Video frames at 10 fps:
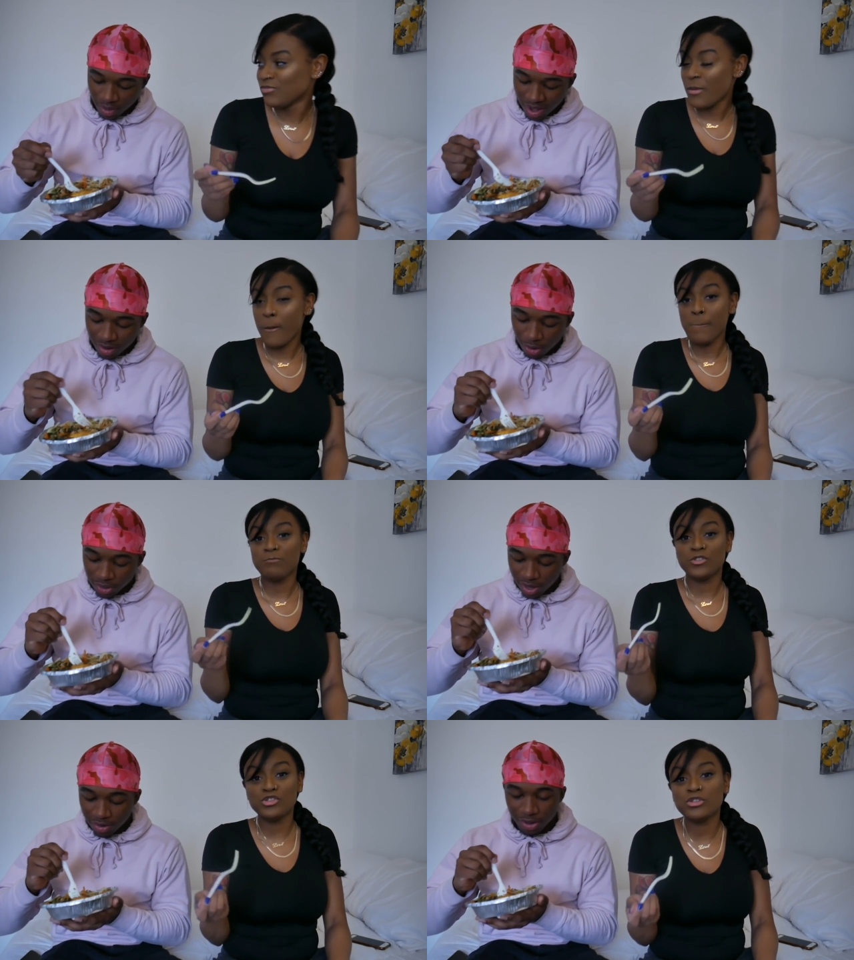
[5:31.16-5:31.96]
Speaker 1: I'll go with
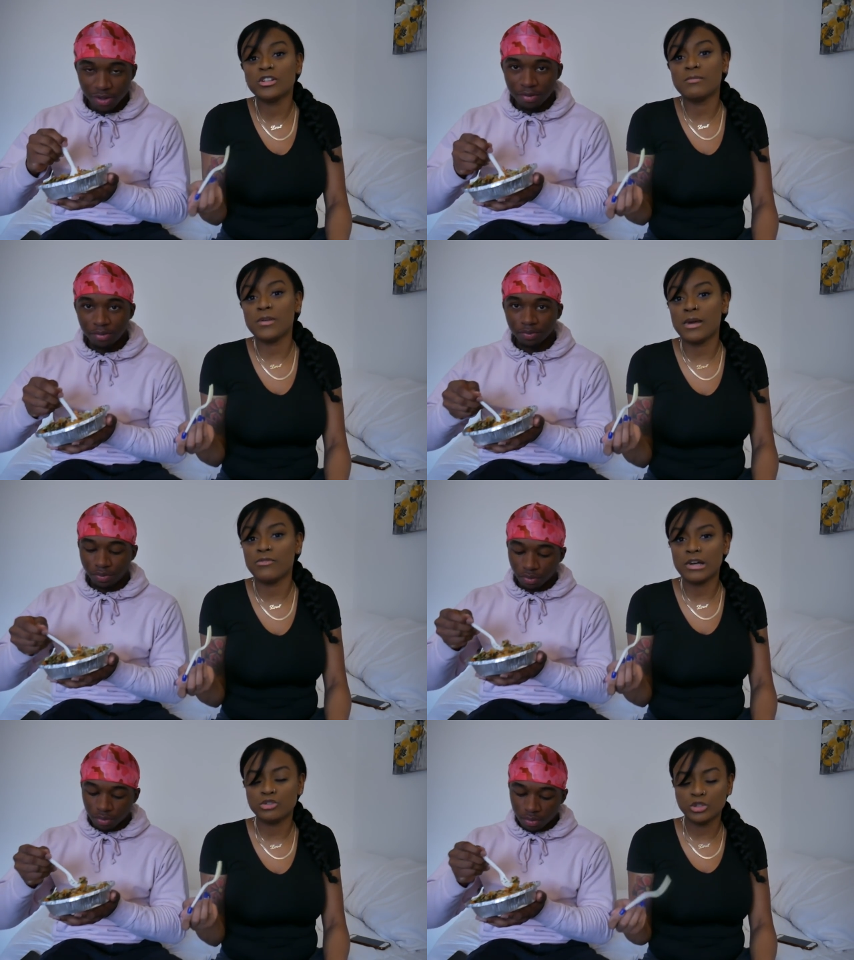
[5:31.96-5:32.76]
Speaker 2: that. He's shorter than me. I'm
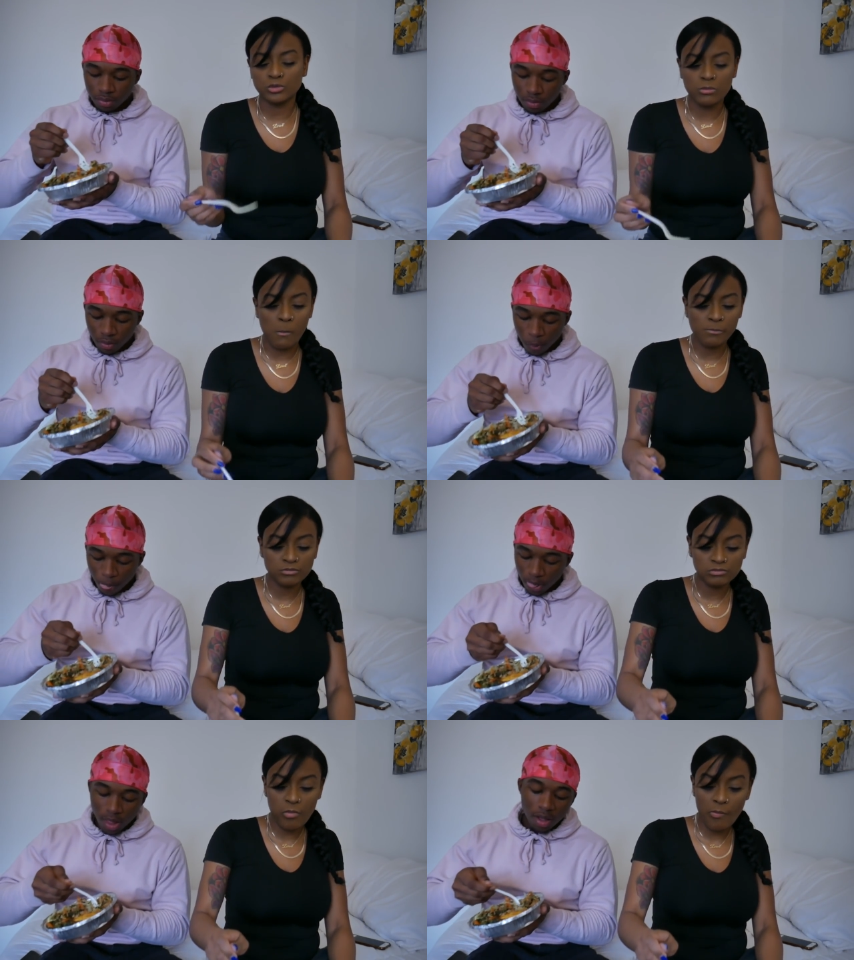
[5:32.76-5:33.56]
five two.
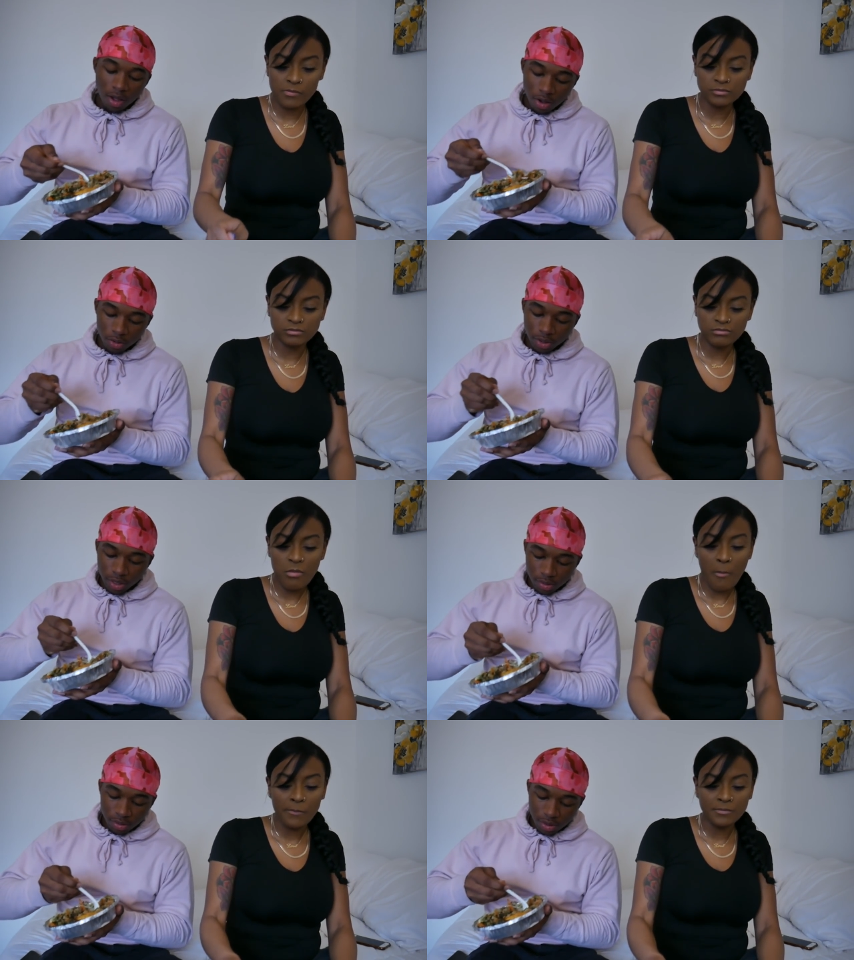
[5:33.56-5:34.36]
Speaker 1: I'll go with
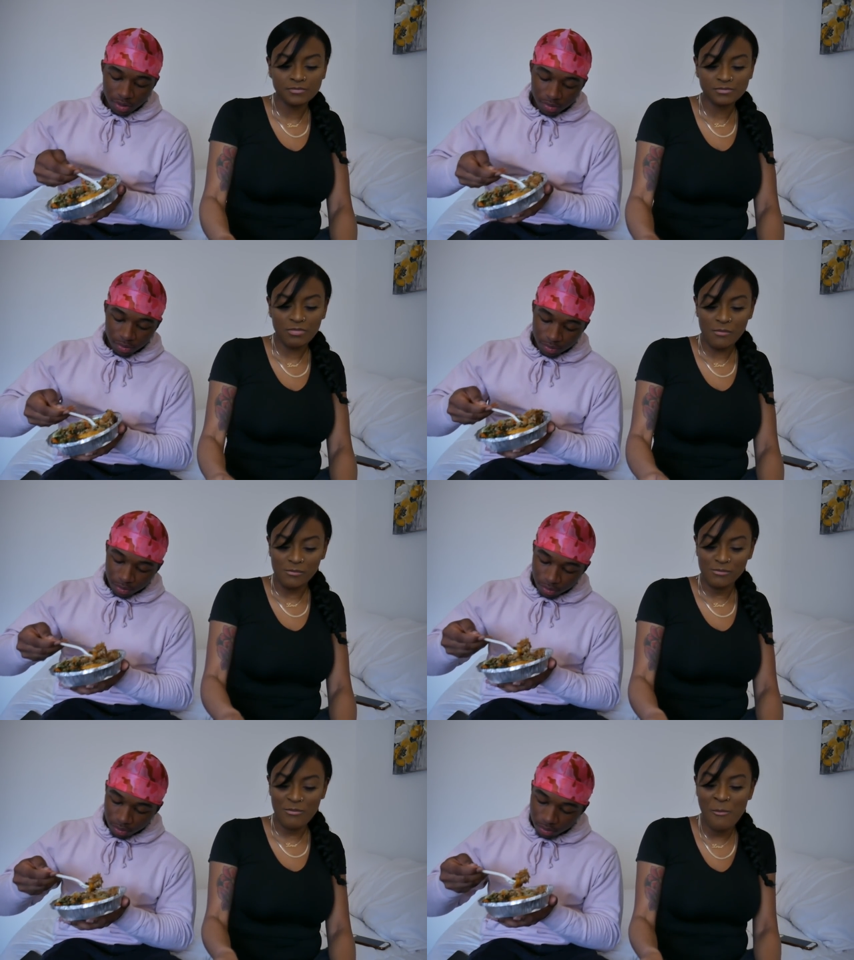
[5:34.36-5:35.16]
that. I don't care.
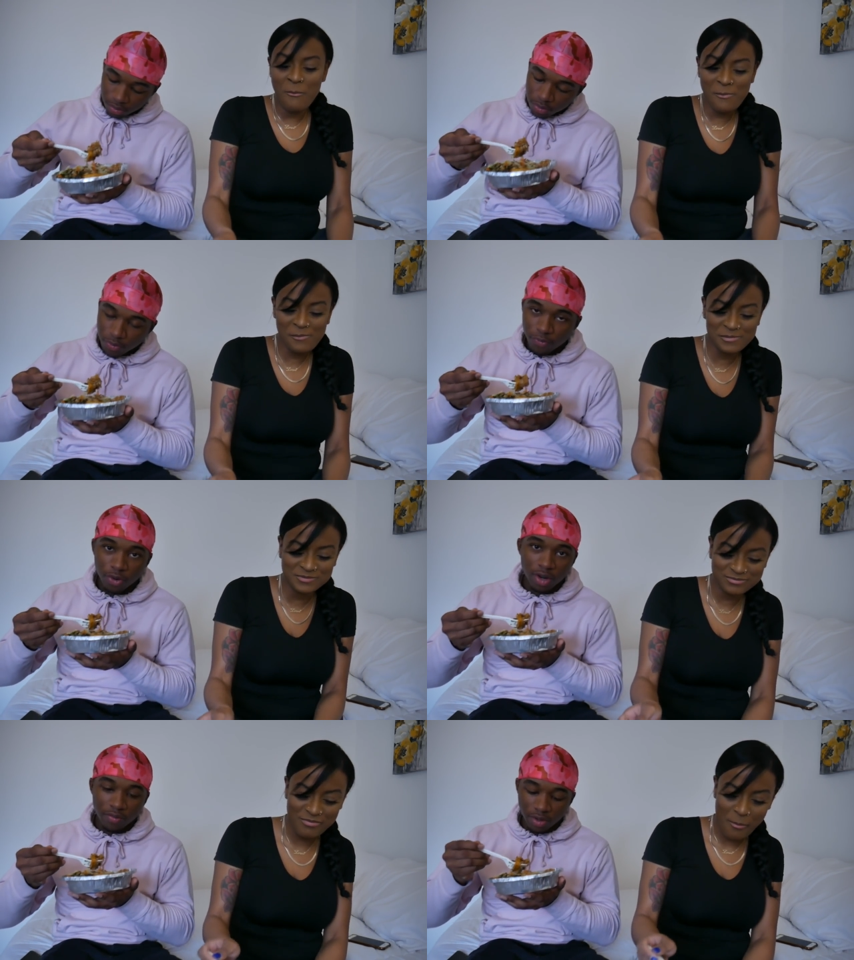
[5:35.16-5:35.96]
I'm
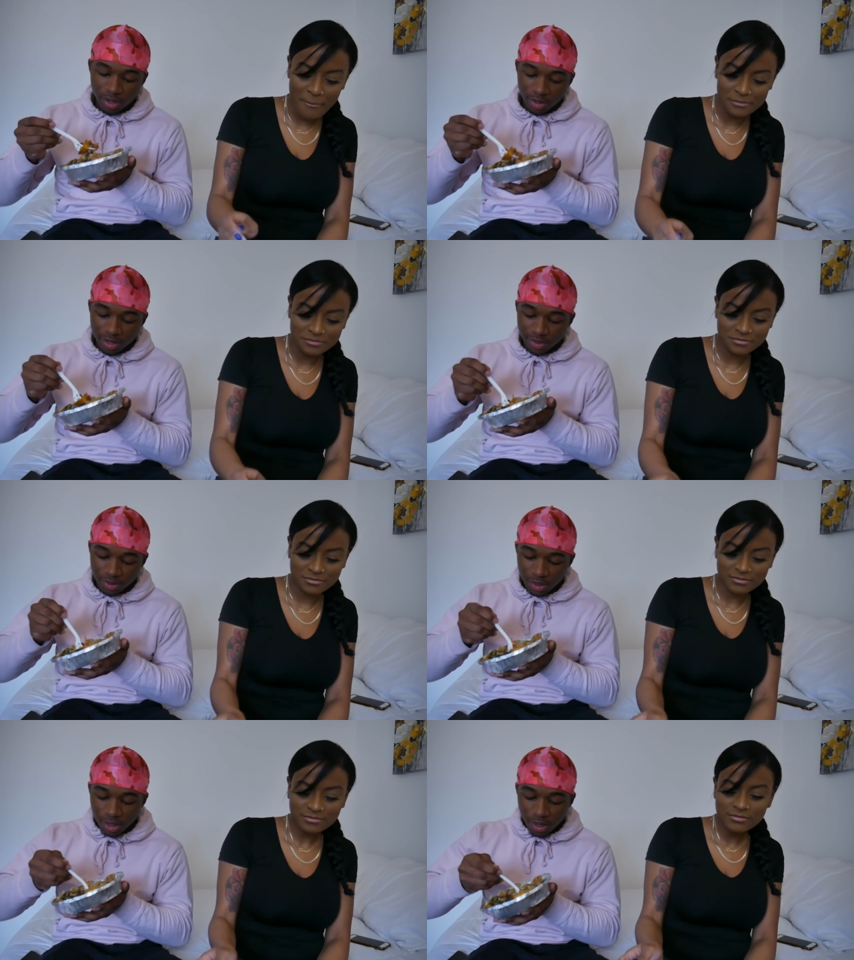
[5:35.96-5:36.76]
four eleven now, guys.
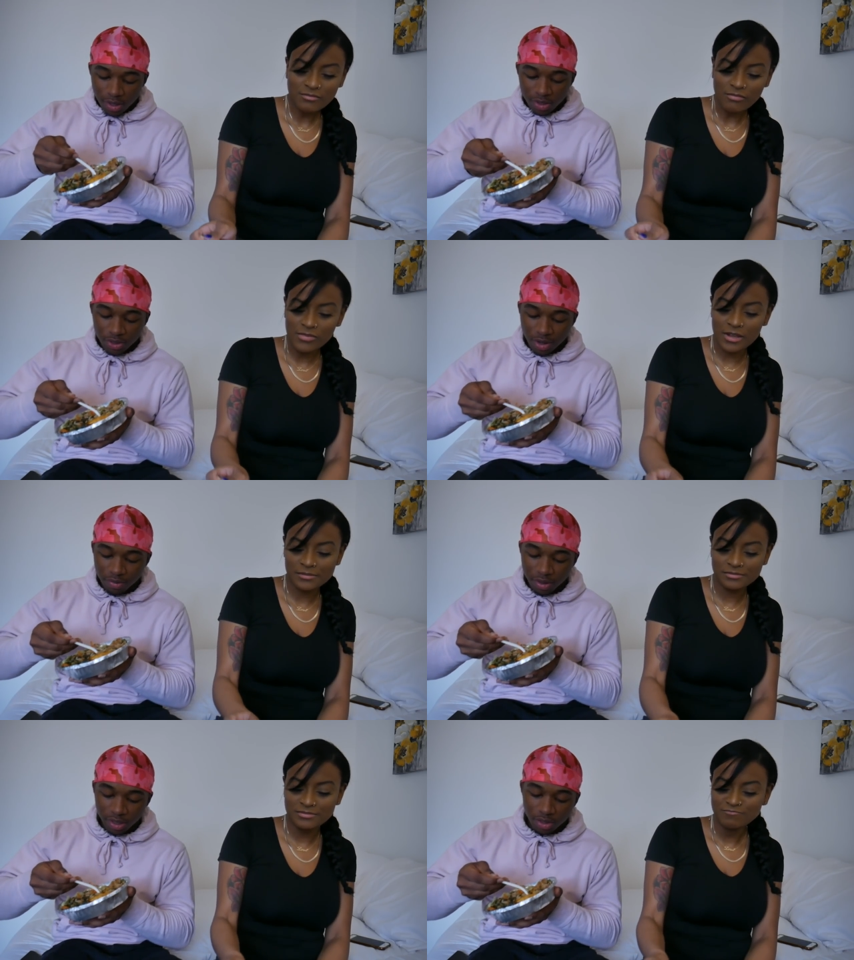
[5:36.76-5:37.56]
Because, you know, I
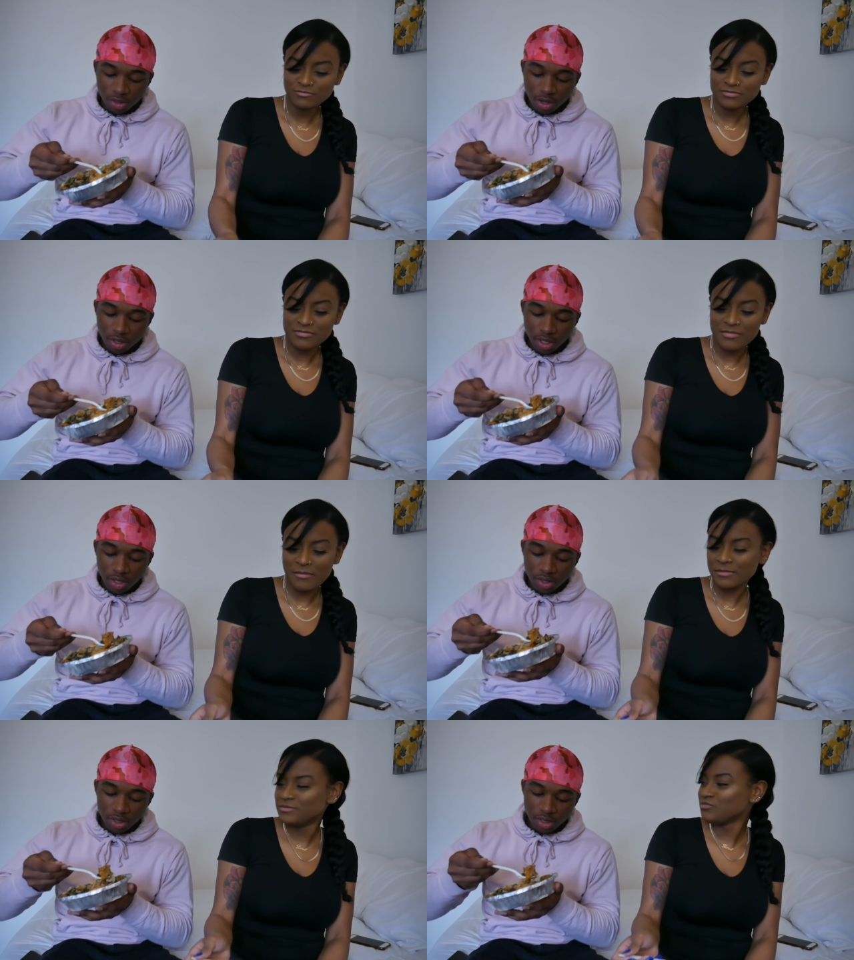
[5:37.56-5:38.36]
really like the tall
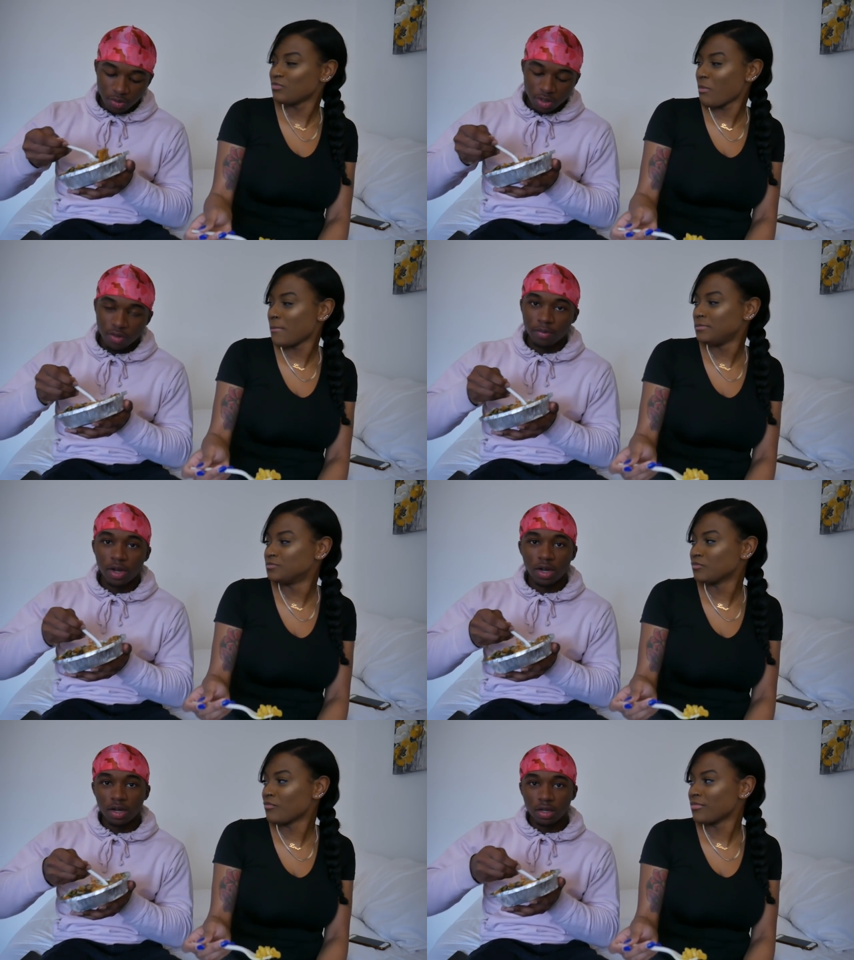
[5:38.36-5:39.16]
ladies because then you give them a
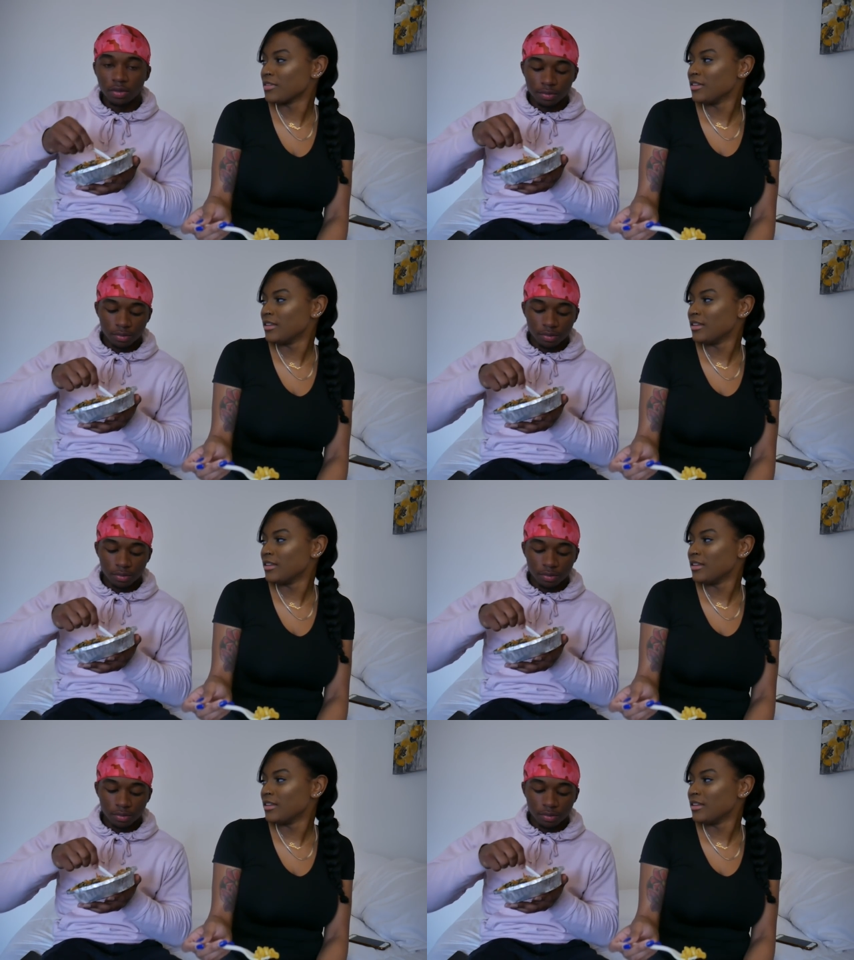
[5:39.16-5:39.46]
hug.